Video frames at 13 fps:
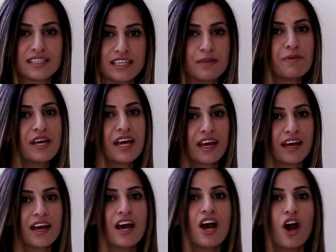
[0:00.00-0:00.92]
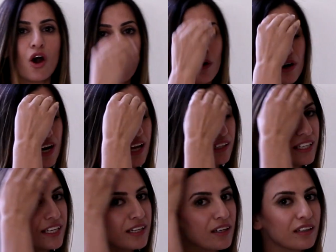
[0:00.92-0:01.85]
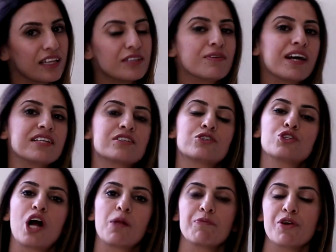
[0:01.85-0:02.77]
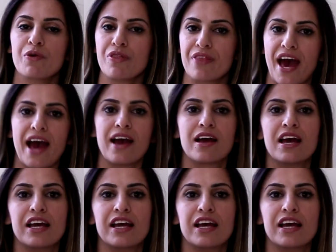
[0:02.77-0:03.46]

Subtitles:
CPA or a legal advisor to help you with that.